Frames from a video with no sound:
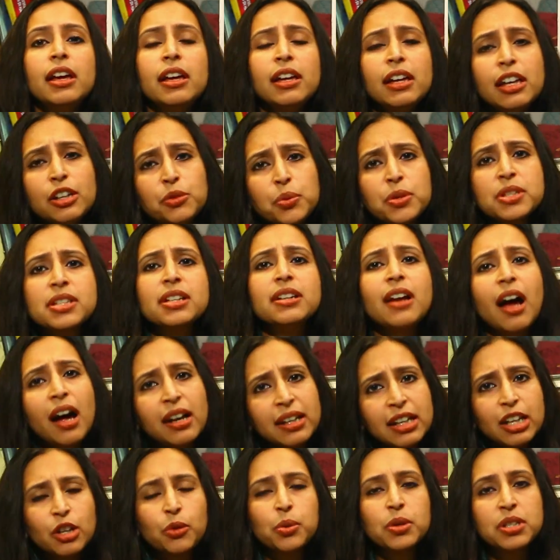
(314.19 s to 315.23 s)
It was an
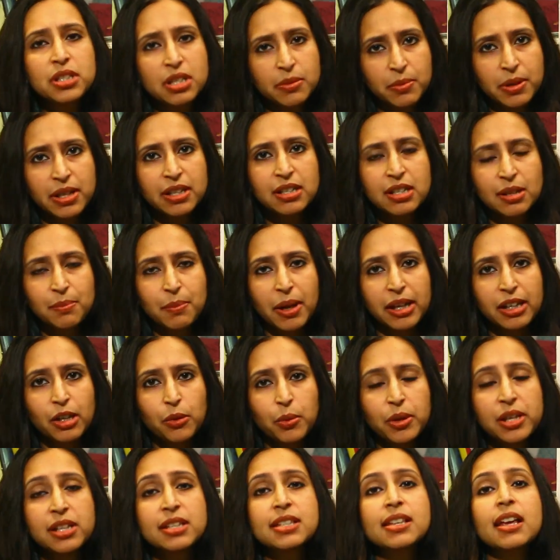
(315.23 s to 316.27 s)
unequal debate in many
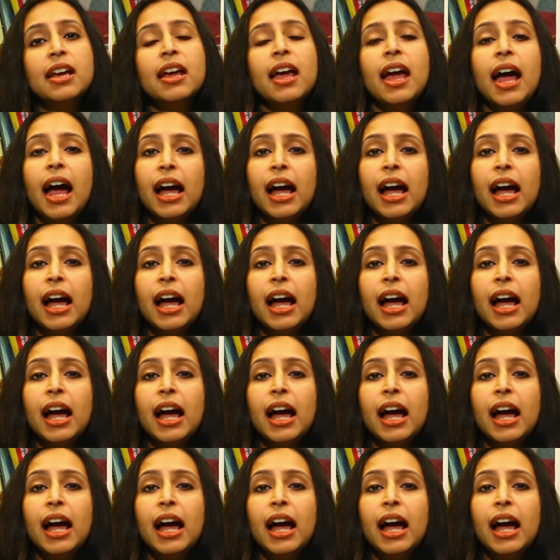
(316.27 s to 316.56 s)
ways,